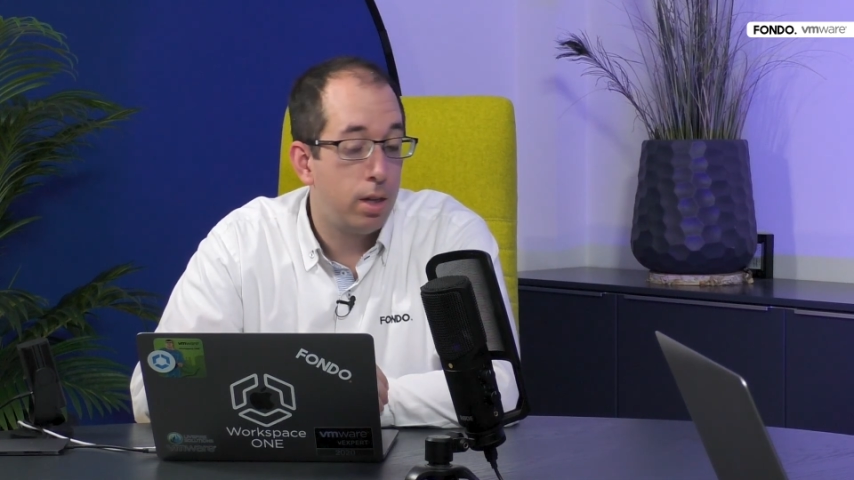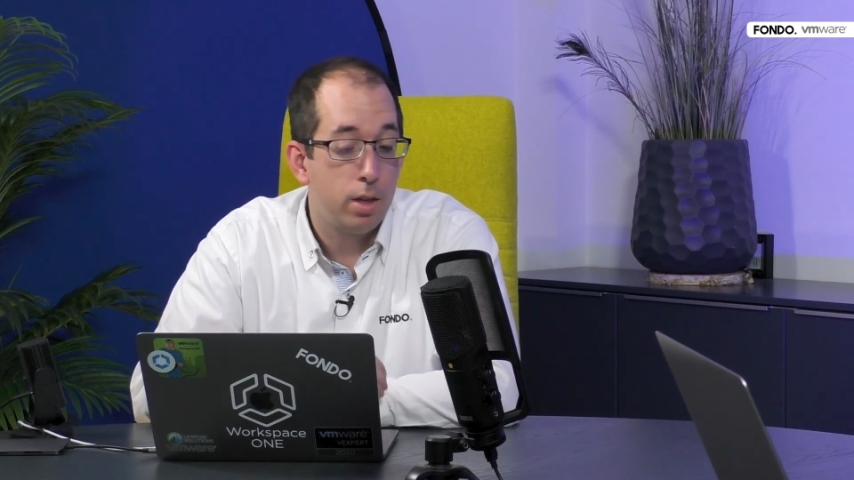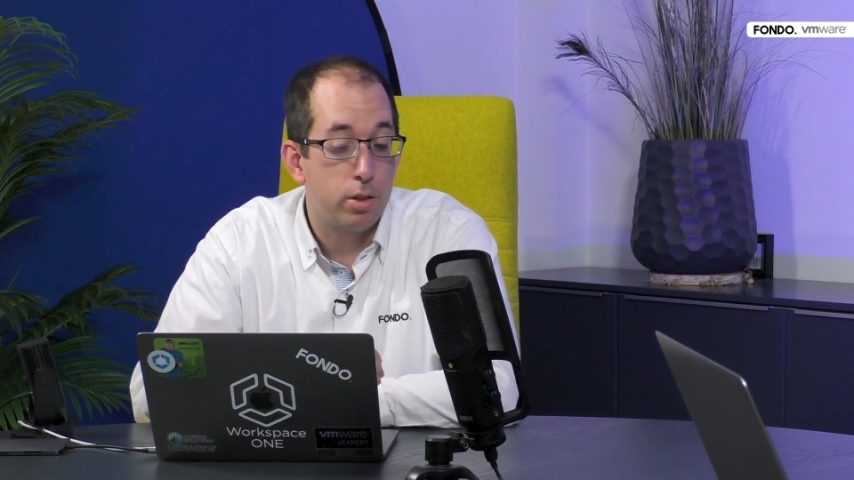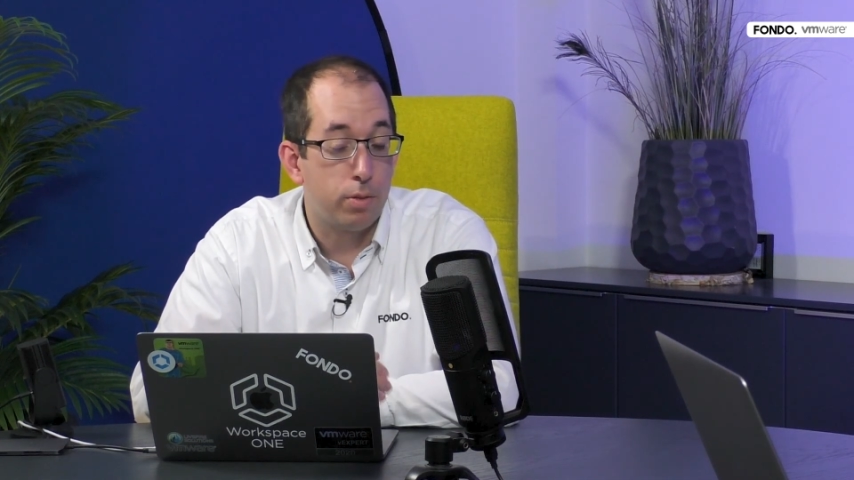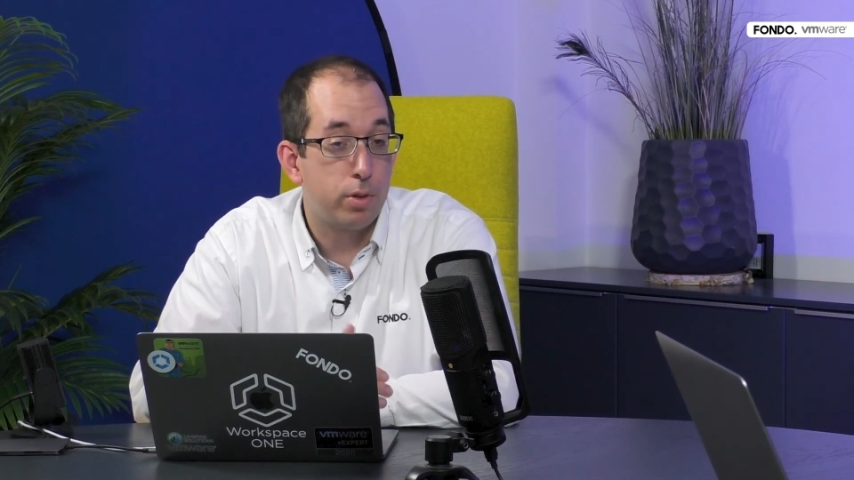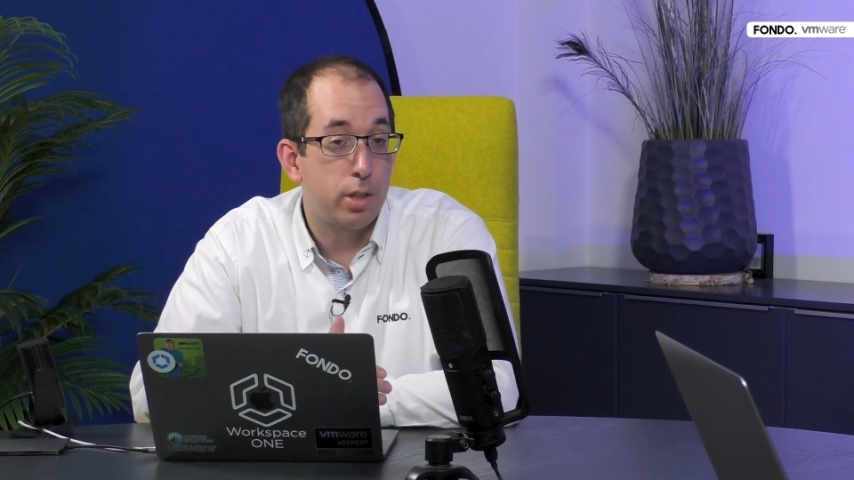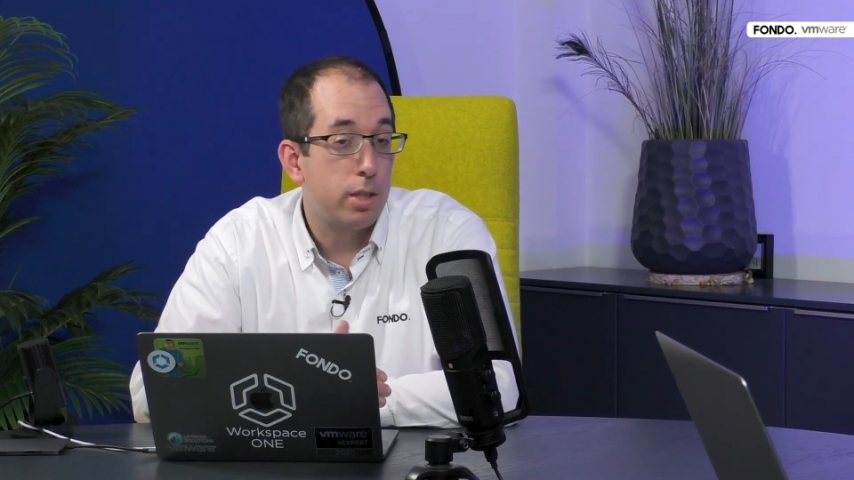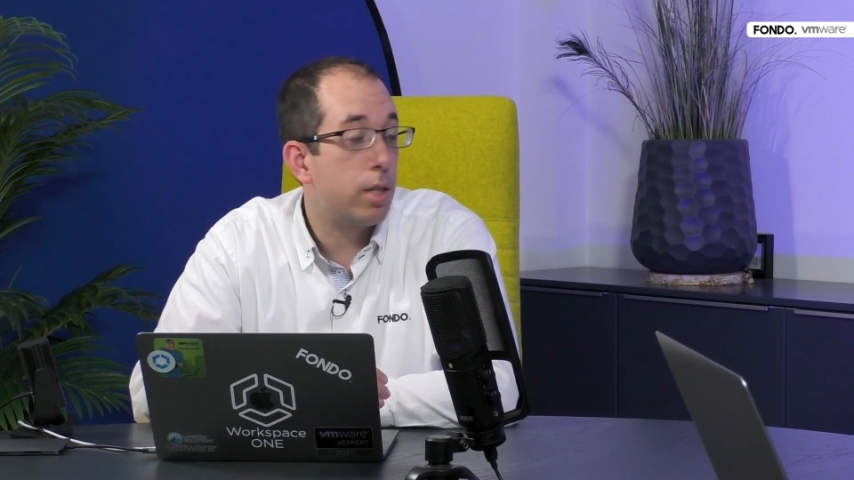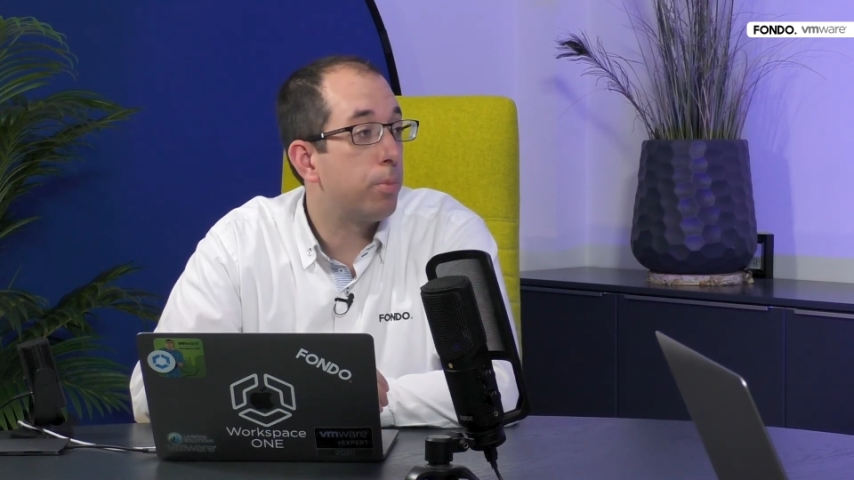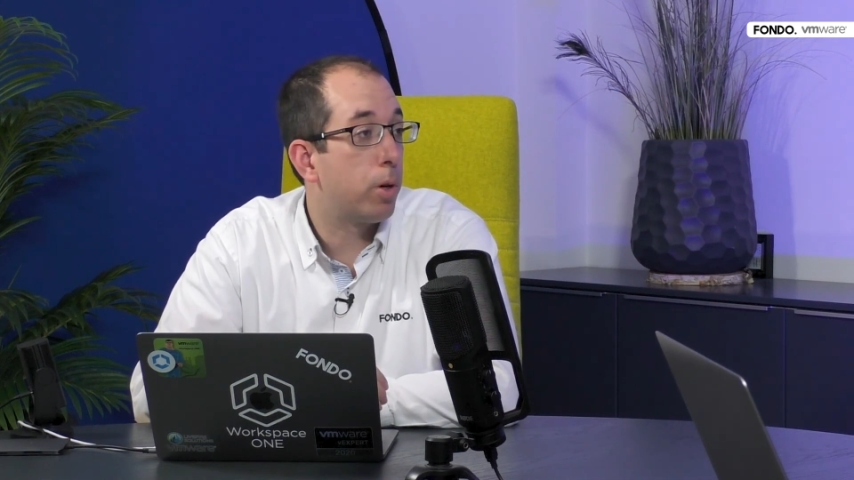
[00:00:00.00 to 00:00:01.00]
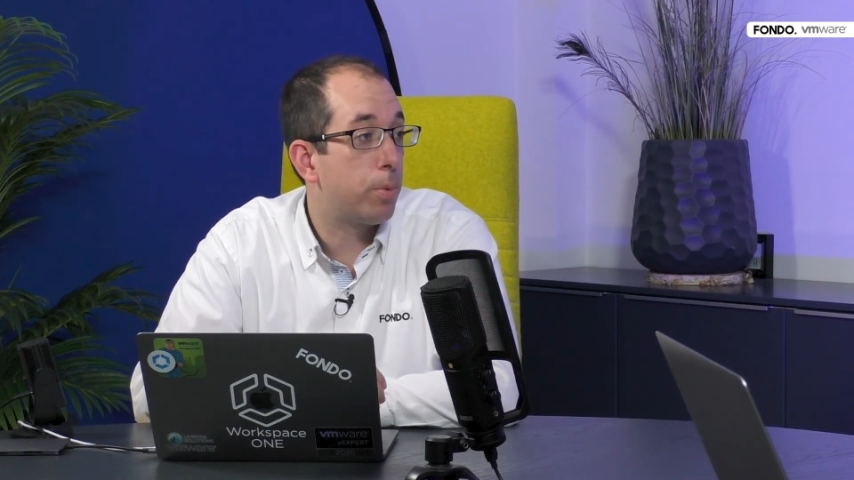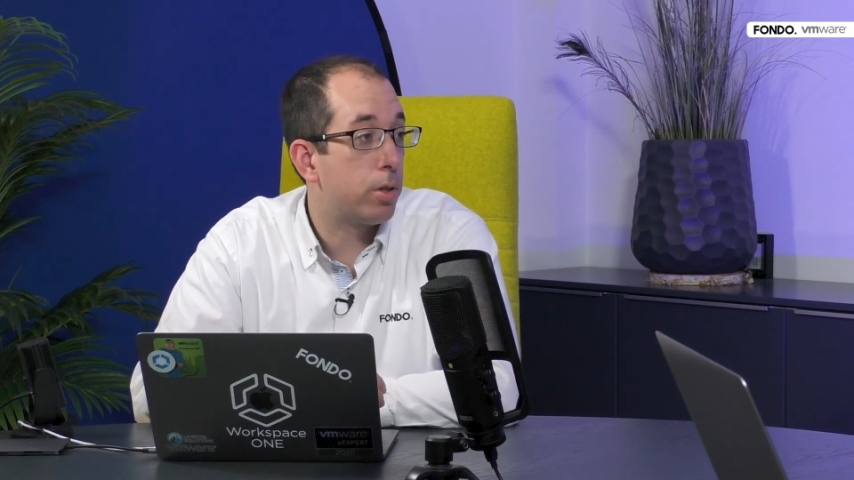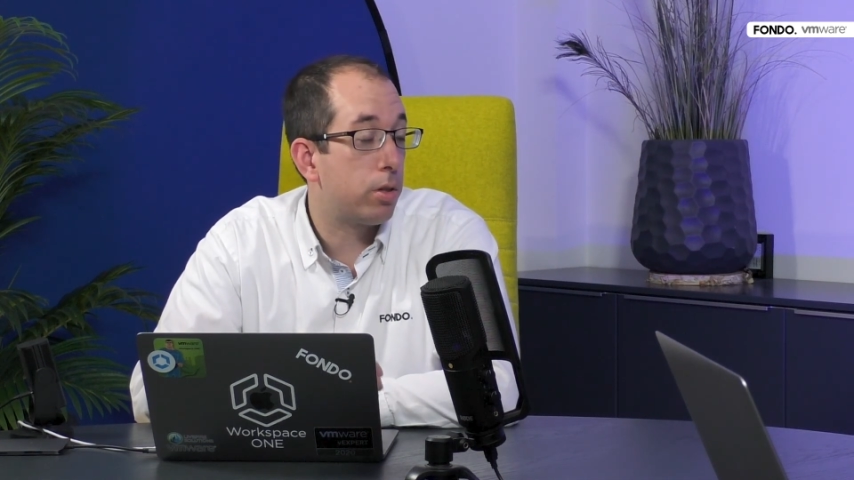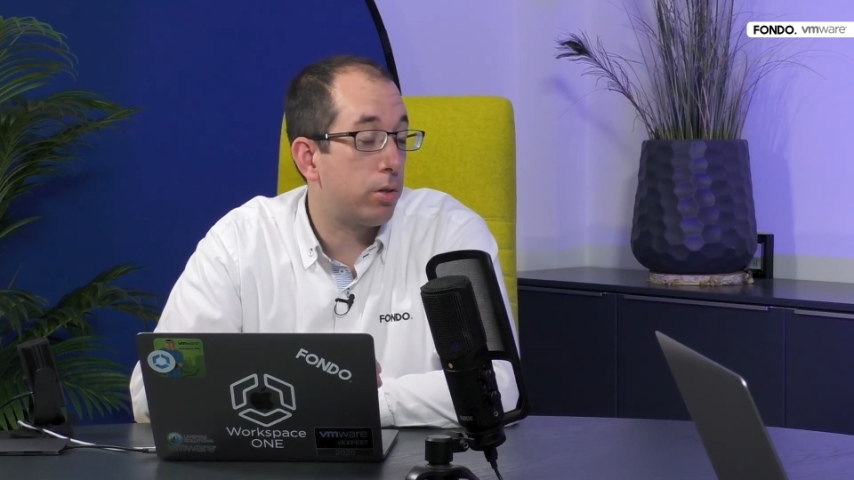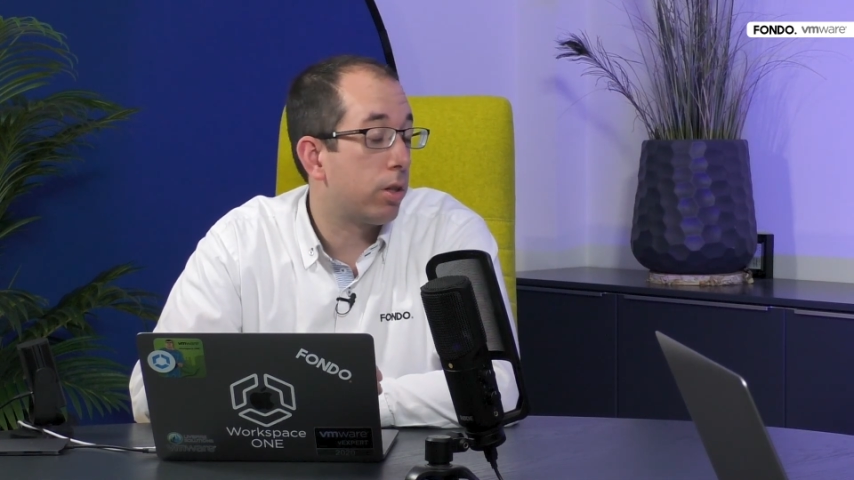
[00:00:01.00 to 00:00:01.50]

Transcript: So for testing purposes,